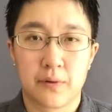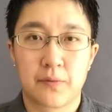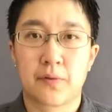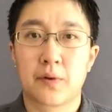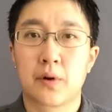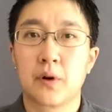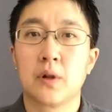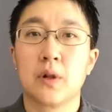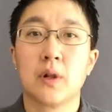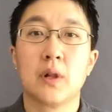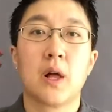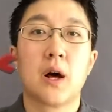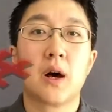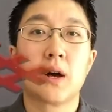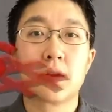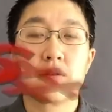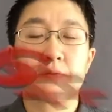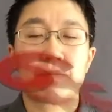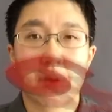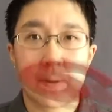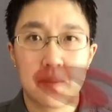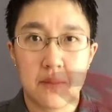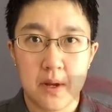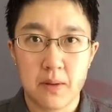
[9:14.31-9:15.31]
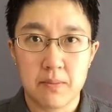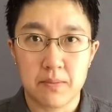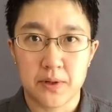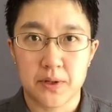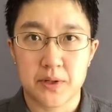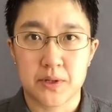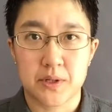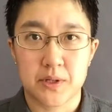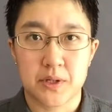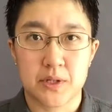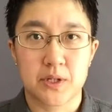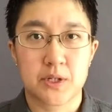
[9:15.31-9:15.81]
For a lot of family
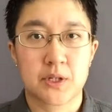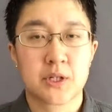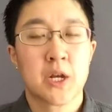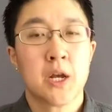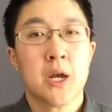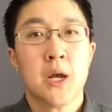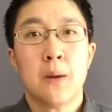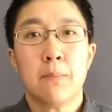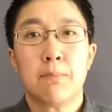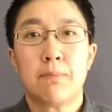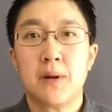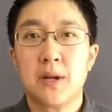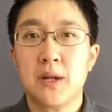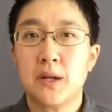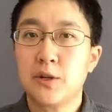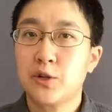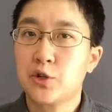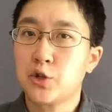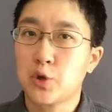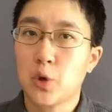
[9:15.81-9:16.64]
businesses, please